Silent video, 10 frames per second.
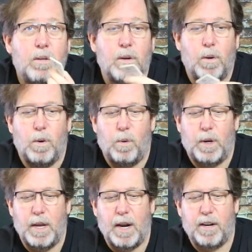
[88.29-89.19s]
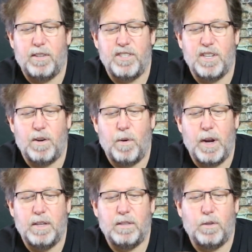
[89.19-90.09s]
So it actually
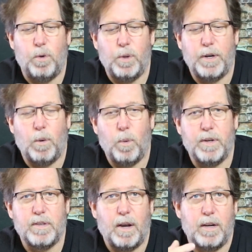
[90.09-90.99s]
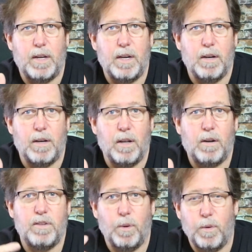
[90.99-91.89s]
generates cooling on one side and heating on the
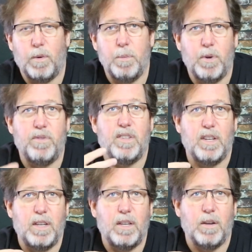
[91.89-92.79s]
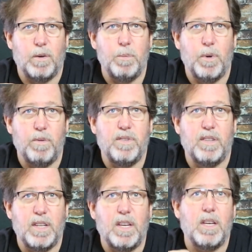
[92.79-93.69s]
other, so it removes the it
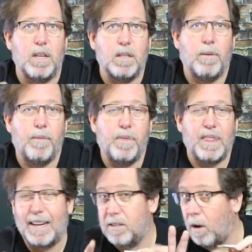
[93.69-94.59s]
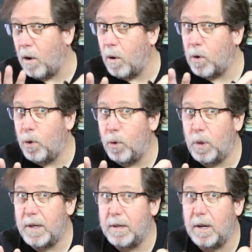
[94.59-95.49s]
removes the heat. That's all
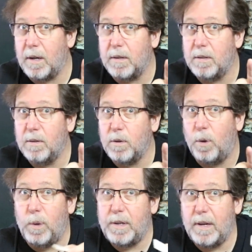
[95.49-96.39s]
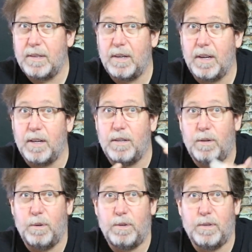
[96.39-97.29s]
cooling does. Cooling doesn't
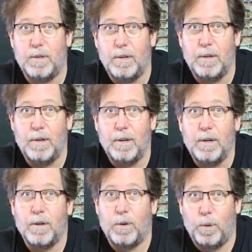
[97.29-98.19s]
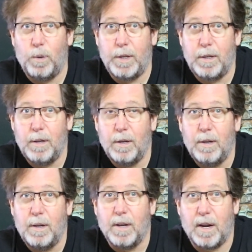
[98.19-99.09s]
induce cooling,
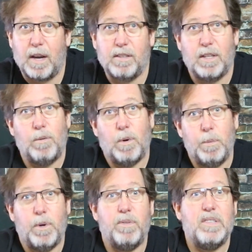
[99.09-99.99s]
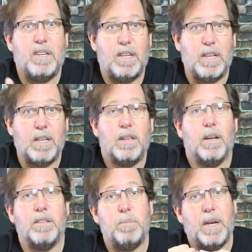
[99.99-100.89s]
it actually removes heat,
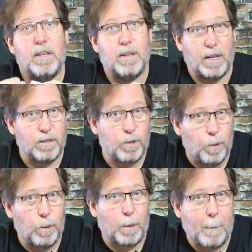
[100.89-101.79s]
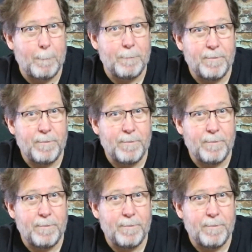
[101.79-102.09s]
thus making things cooler.